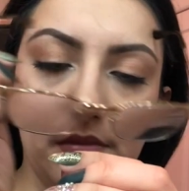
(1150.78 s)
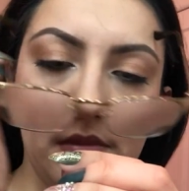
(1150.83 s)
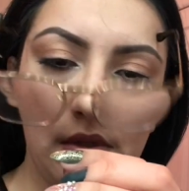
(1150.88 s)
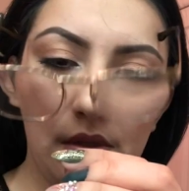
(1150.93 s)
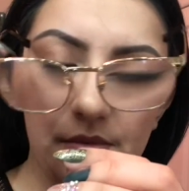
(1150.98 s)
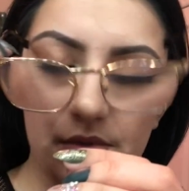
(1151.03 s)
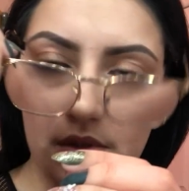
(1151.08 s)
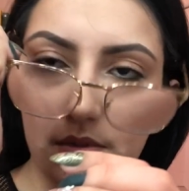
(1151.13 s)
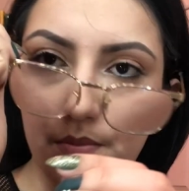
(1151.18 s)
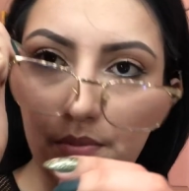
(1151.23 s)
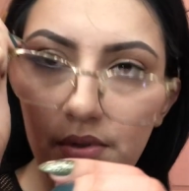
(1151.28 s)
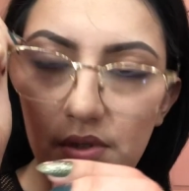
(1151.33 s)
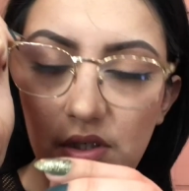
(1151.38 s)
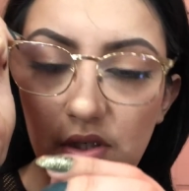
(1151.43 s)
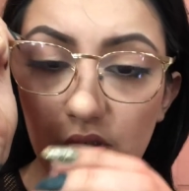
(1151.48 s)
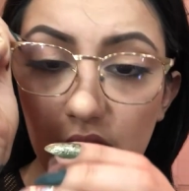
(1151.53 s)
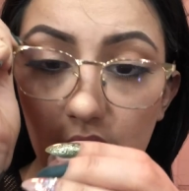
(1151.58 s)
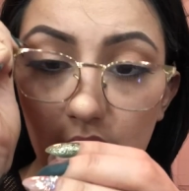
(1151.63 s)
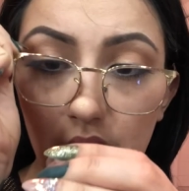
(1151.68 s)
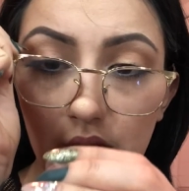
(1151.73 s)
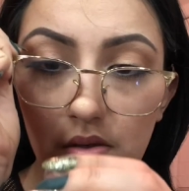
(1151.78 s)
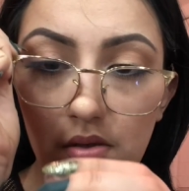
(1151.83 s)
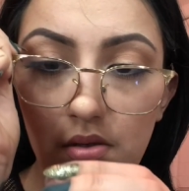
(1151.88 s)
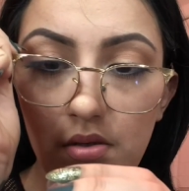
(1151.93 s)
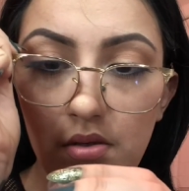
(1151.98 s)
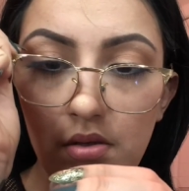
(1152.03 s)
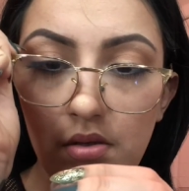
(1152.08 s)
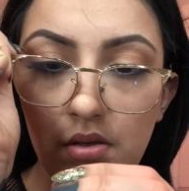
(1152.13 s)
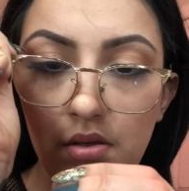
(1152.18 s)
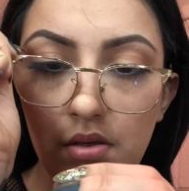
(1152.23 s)
Let me just put this shit on.
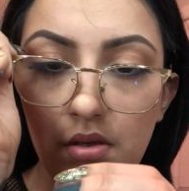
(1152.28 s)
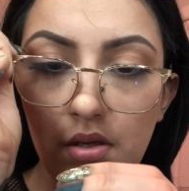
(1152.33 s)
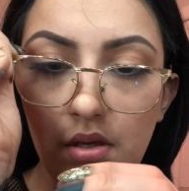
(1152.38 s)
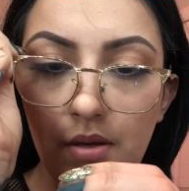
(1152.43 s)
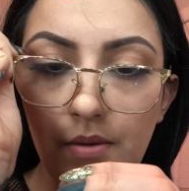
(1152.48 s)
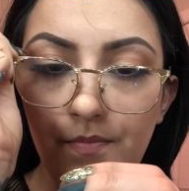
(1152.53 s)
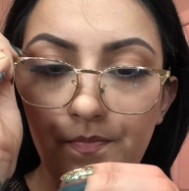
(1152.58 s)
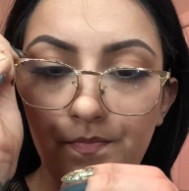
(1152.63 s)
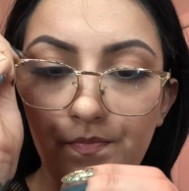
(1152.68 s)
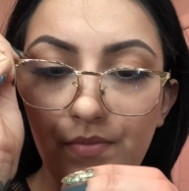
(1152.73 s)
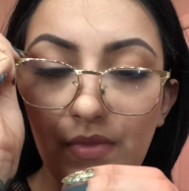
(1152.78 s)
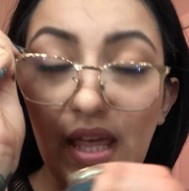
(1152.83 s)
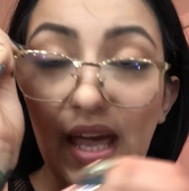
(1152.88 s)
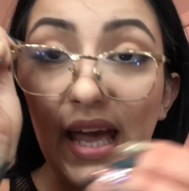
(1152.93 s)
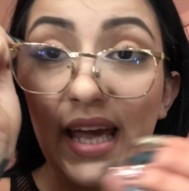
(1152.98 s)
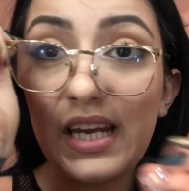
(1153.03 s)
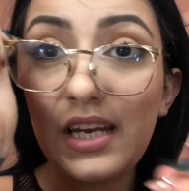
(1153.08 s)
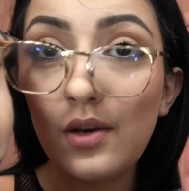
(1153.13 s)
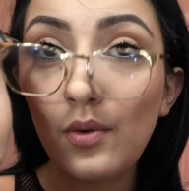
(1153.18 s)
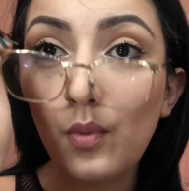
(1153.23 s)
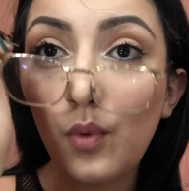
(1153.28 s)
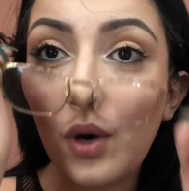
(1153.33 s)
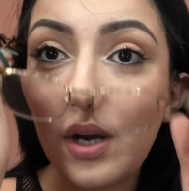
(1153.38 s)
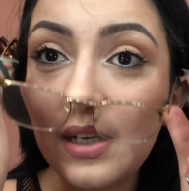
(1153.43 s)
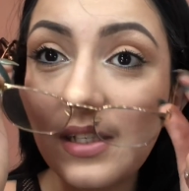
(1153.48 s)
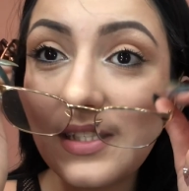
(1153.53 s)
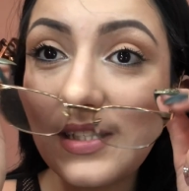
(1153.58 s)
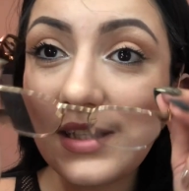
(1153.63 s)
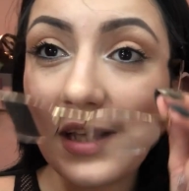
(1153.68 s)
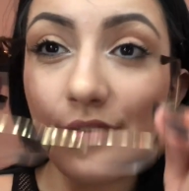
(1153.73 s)

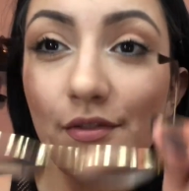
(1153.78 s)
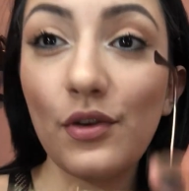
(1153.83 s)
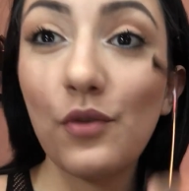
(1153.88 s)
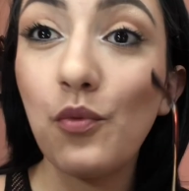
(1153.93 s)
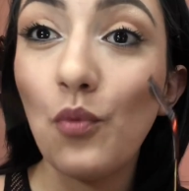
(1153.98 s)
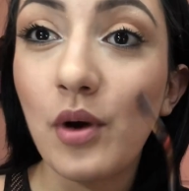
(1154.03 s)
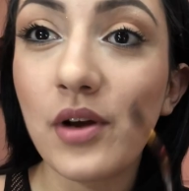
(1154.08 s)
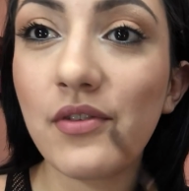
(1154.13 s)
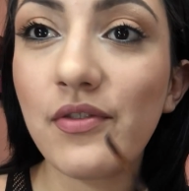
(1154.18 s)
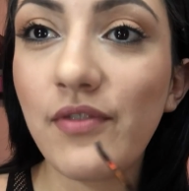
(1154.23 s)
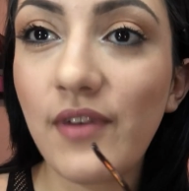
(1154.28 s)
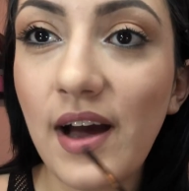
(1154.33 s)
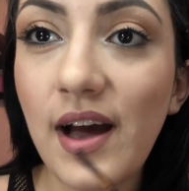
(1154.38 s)
81715.